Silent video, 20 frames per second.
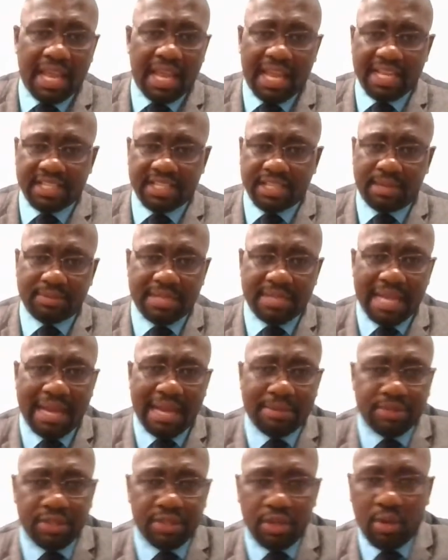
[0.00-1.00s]
And
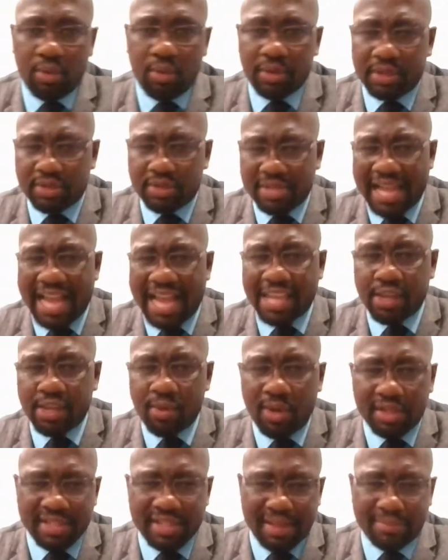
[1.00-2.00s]
sometimes, with those
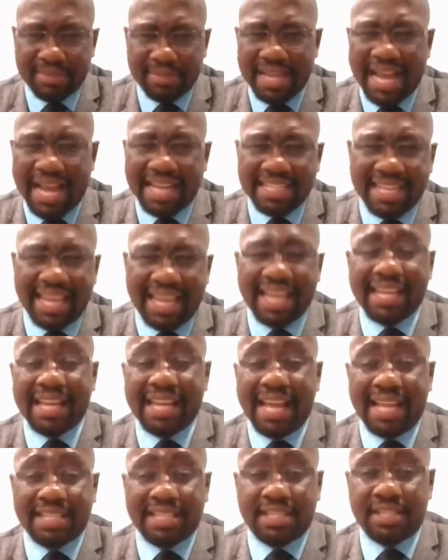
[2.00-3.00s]
IULs, they have tied to
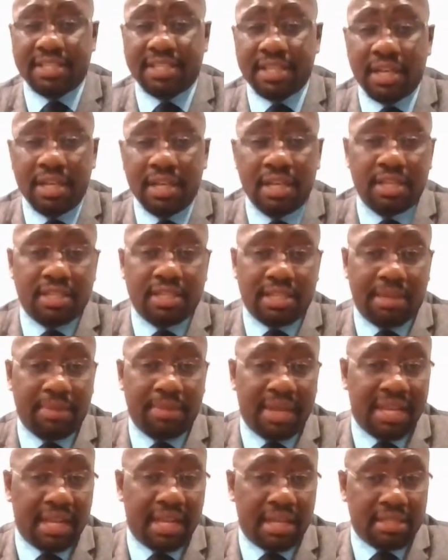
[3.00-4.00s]
indexes.
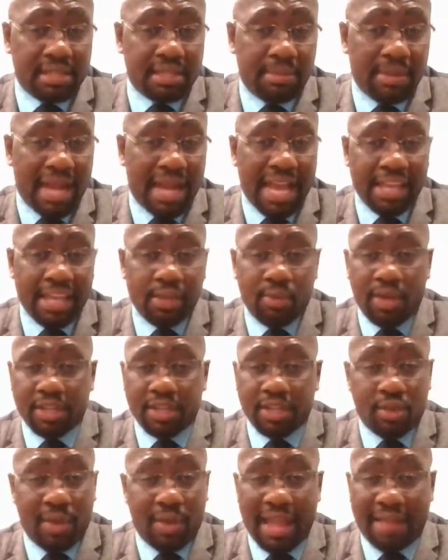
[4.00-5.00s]
Some of the
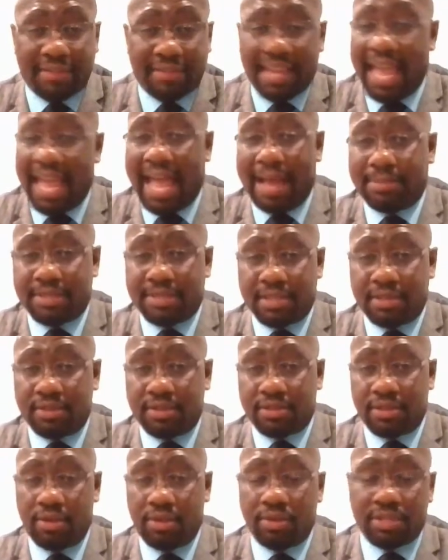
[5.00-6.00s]
IULs don't have caps.
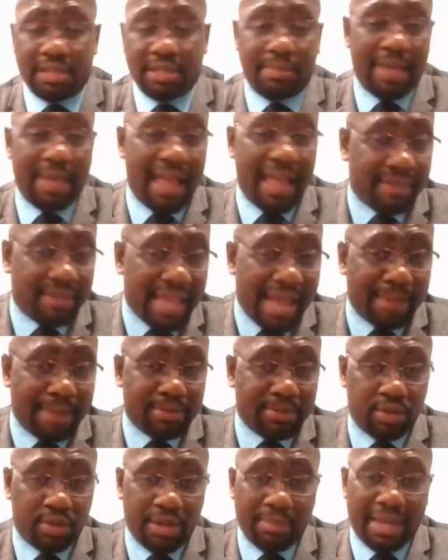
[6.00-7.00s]
So some have
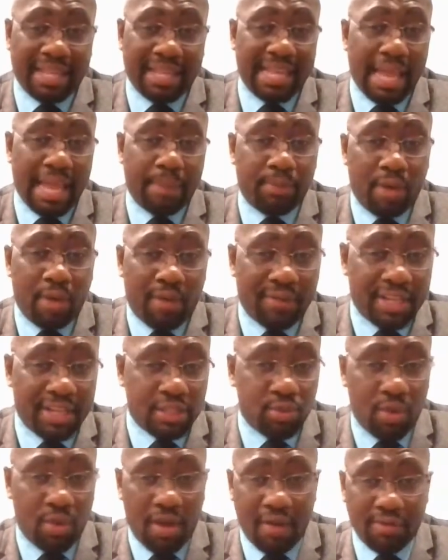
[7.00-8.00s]
caps on there. They might cap you off
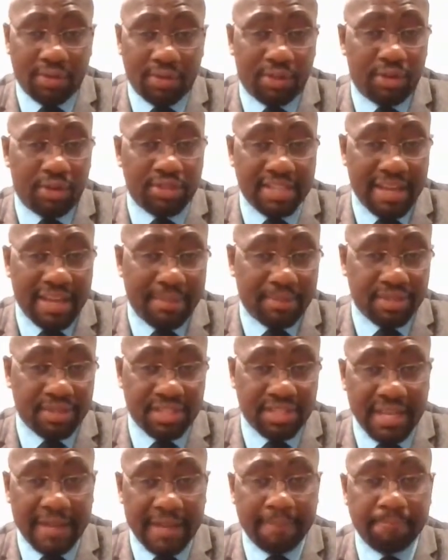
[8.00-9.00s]
at 12 or
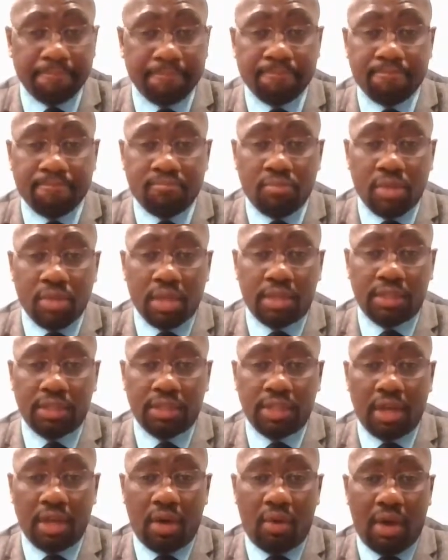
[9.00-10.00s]
13%.
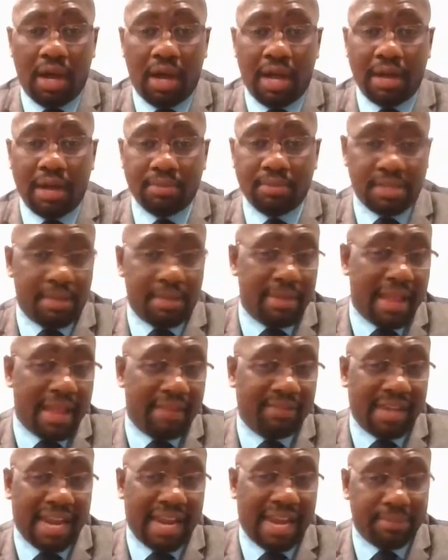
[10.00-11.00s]
Some
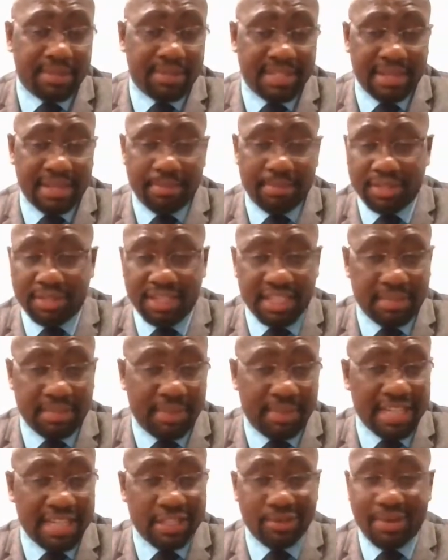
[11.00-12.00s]
have 90%
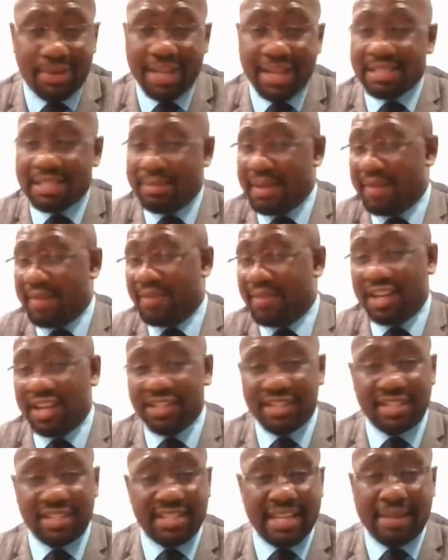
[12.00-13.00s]
participation rate. Some have
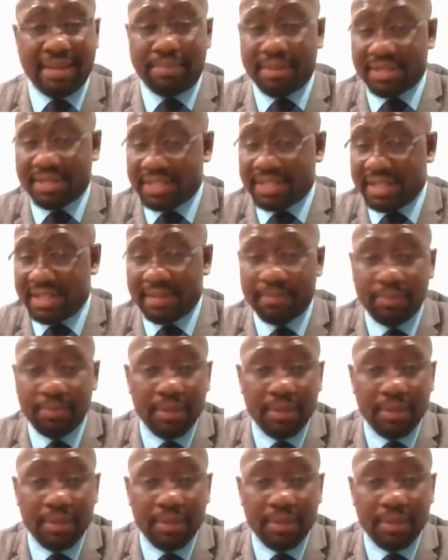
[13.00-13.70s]
110%.